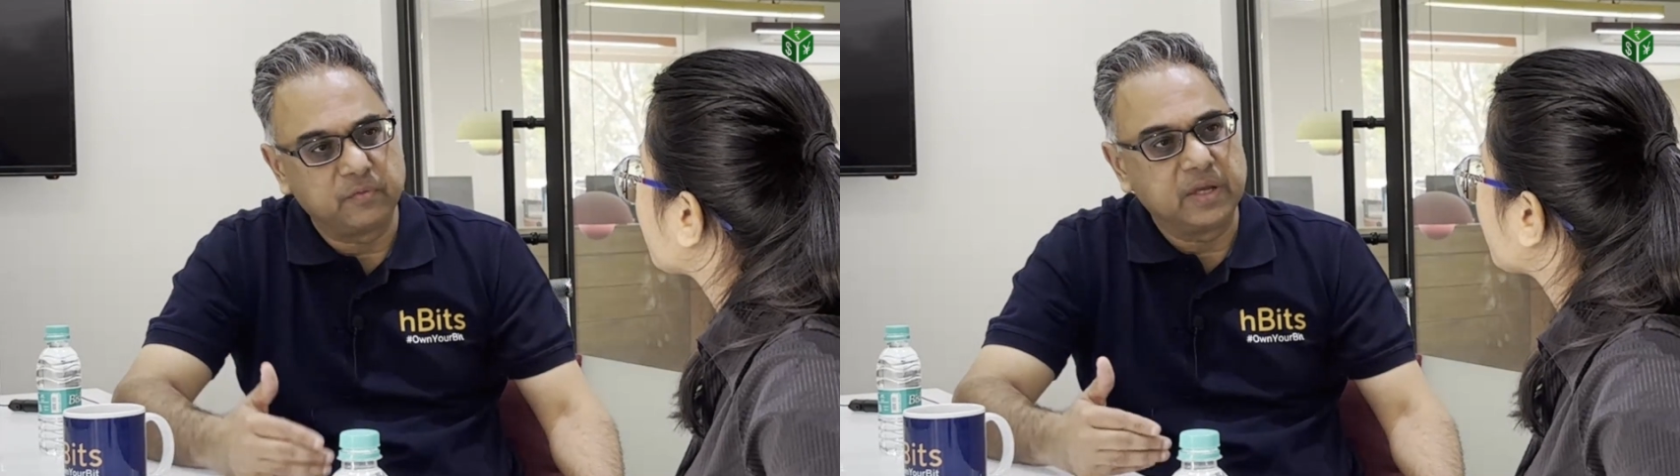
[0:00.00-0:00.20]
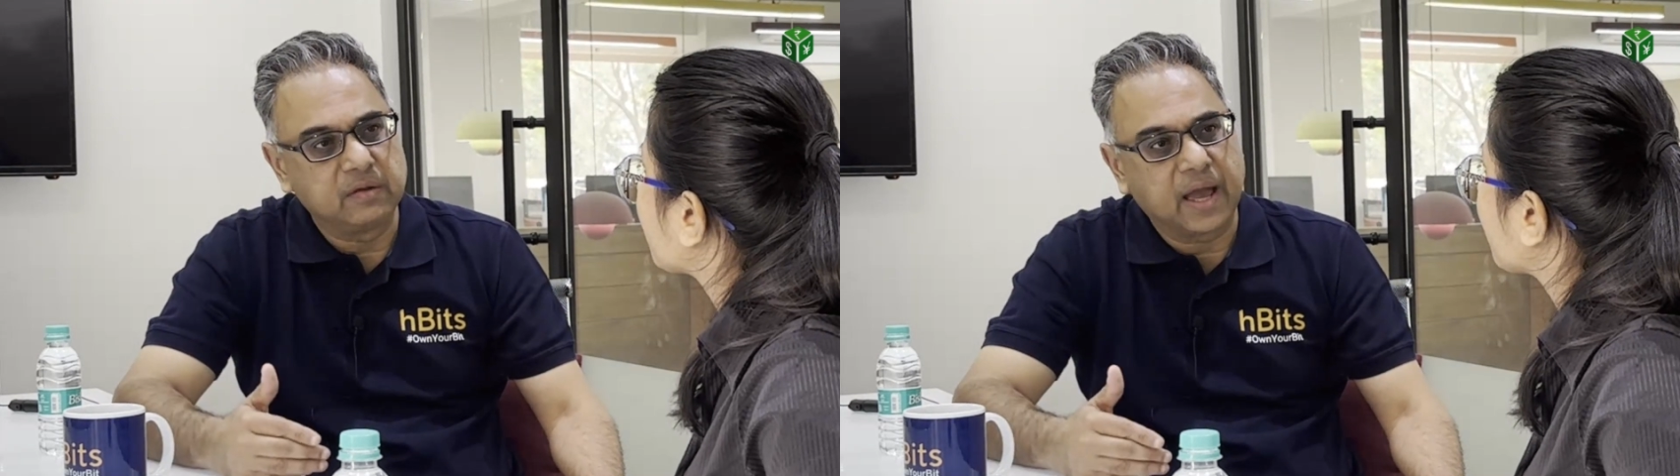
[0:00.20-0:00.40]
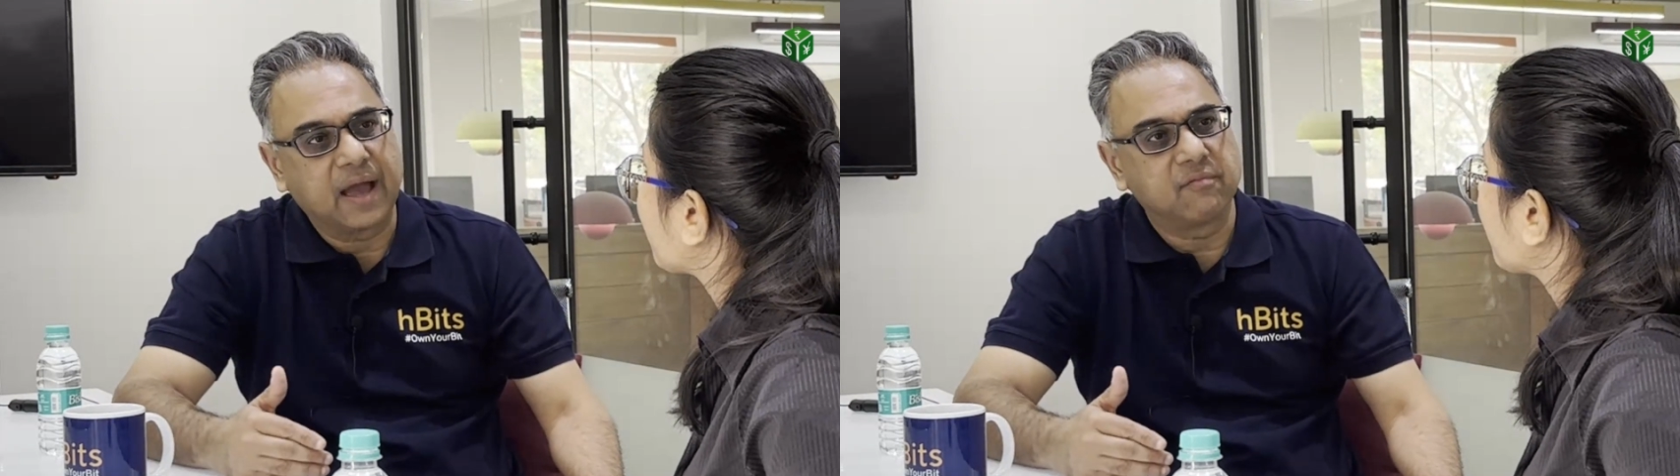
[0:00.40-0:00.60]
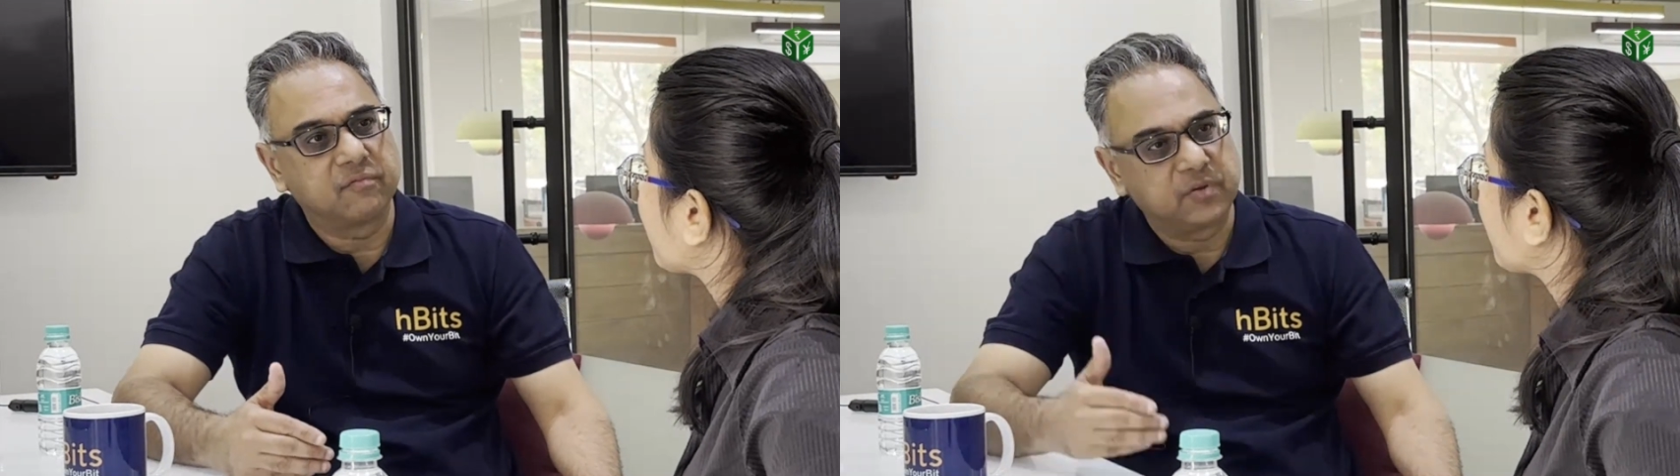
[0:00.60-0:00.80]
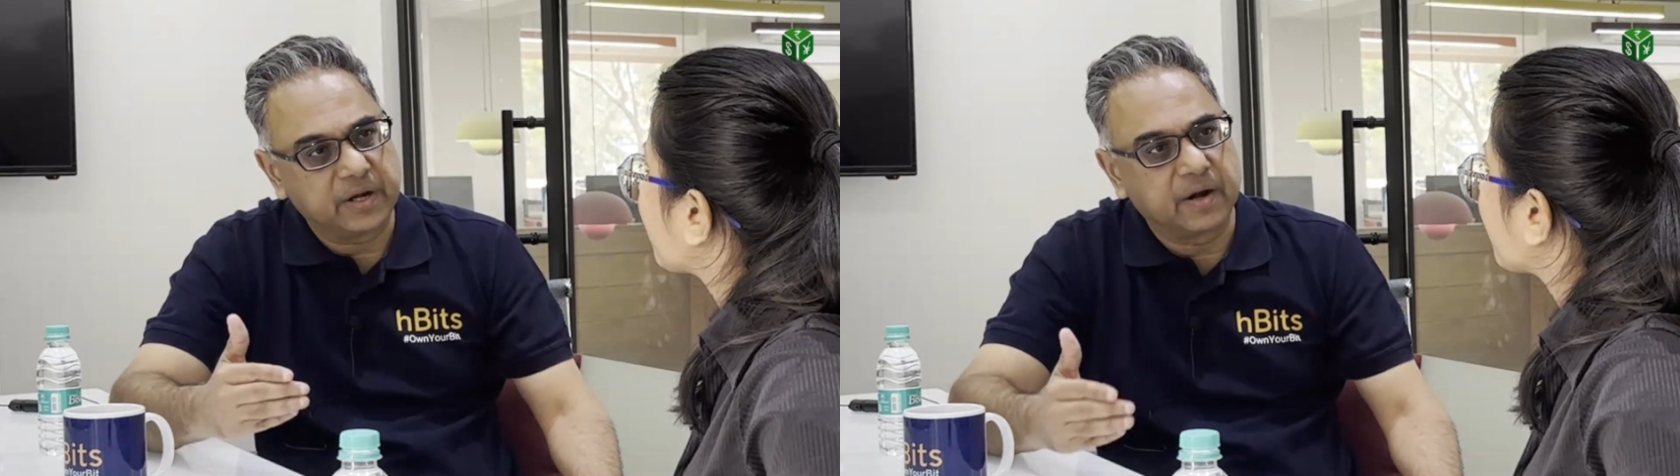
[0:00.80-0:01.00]
have
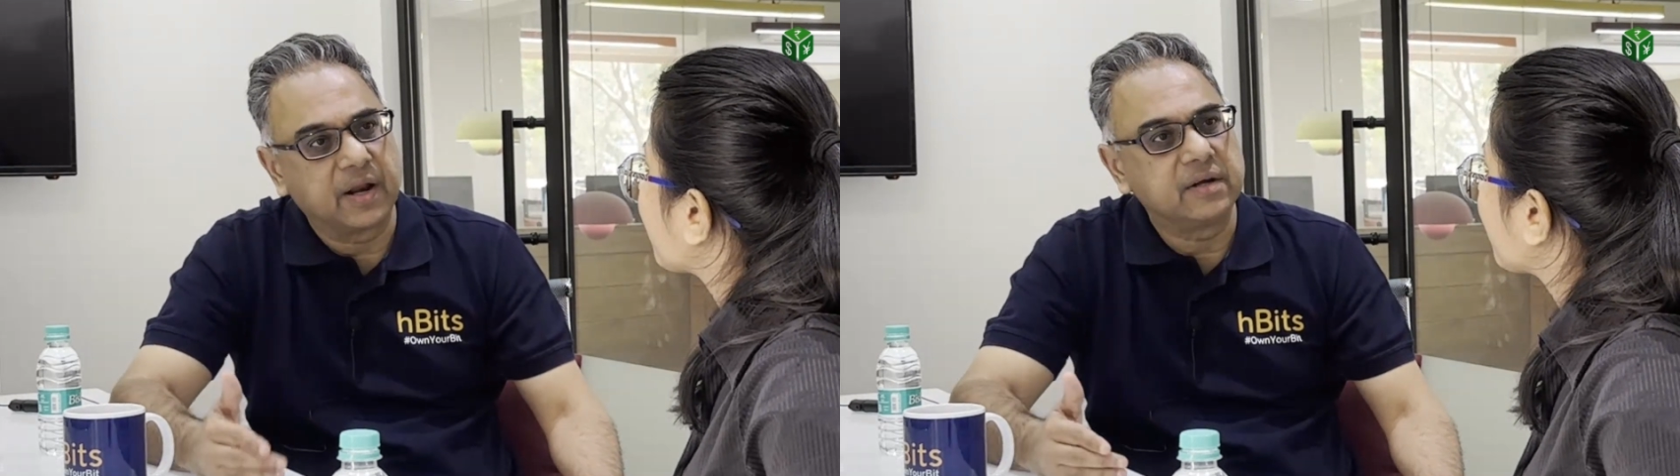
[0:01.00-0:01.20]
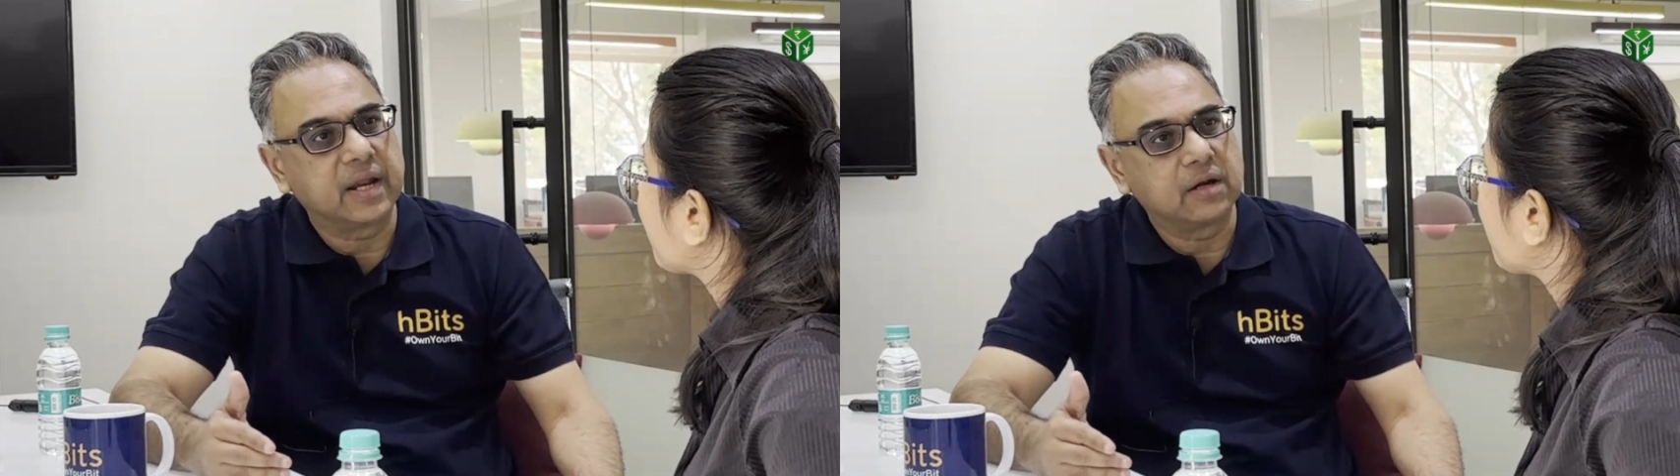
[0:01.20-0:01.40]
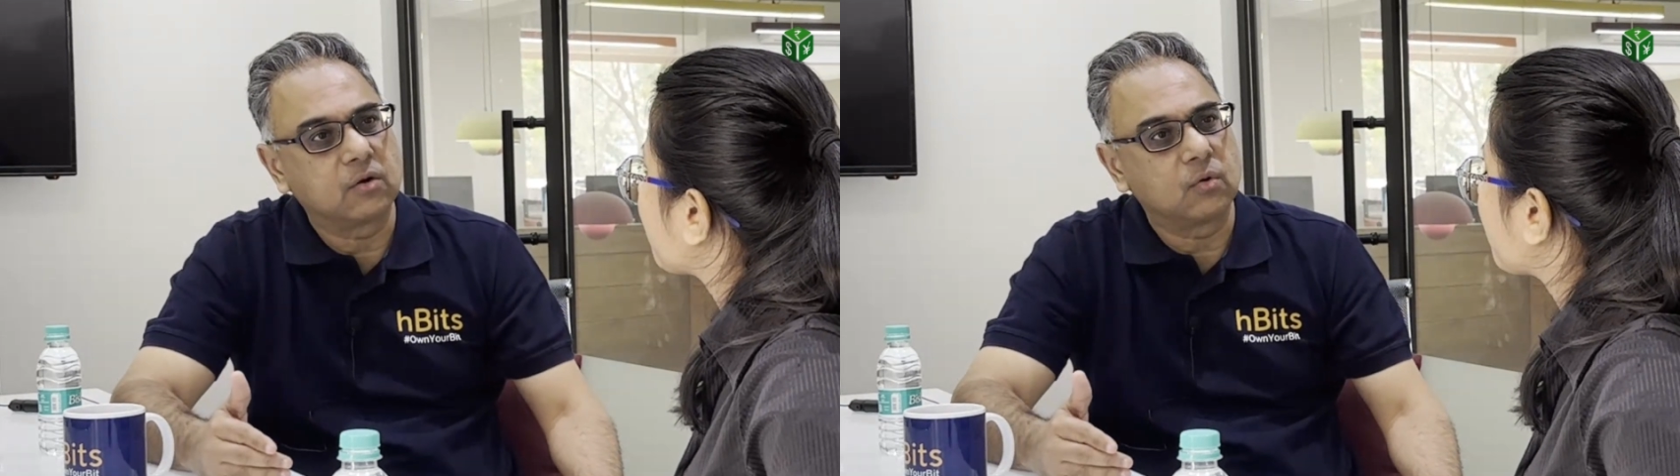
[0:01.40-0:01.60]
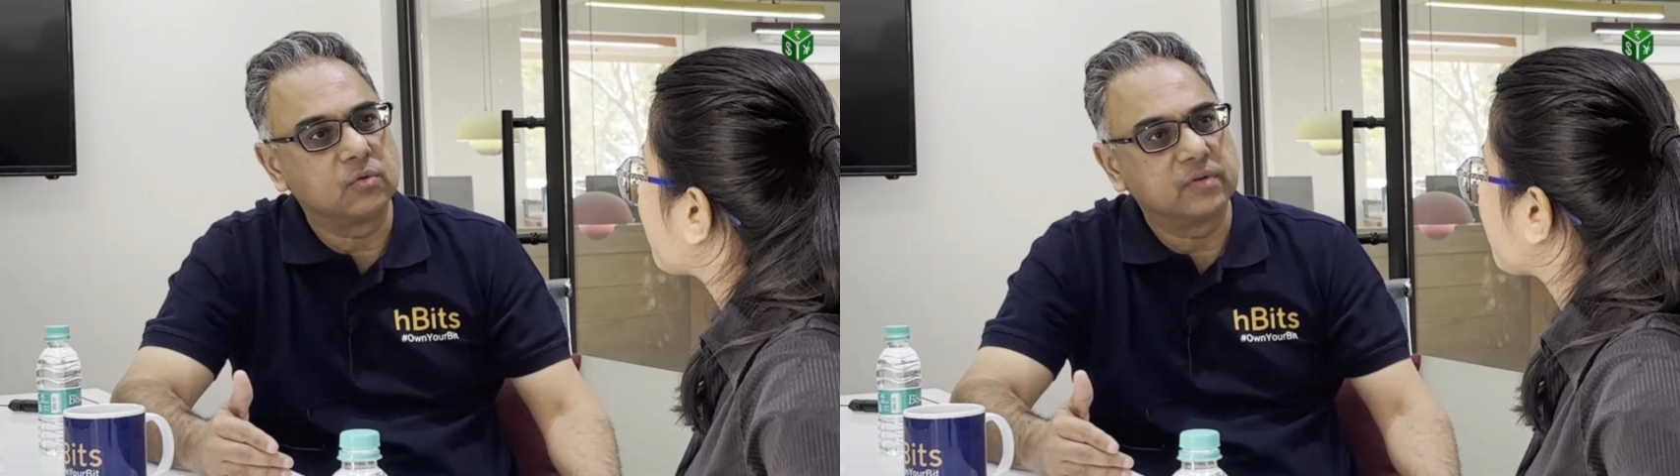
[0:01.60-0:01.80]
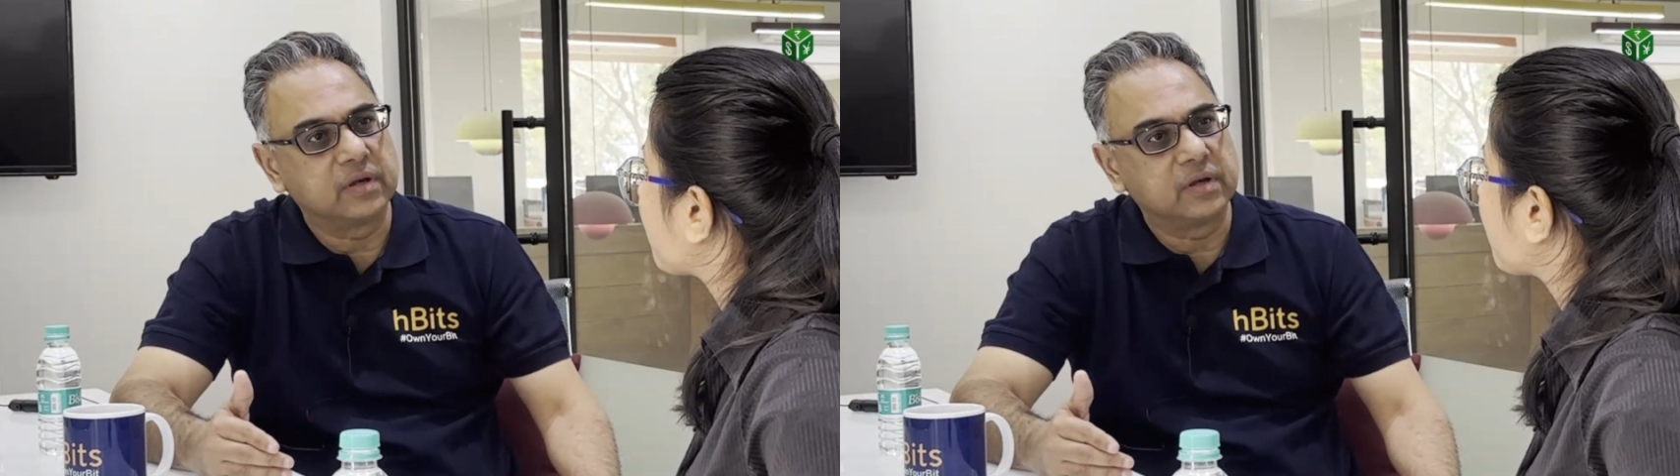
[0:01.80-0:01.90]
310 crores in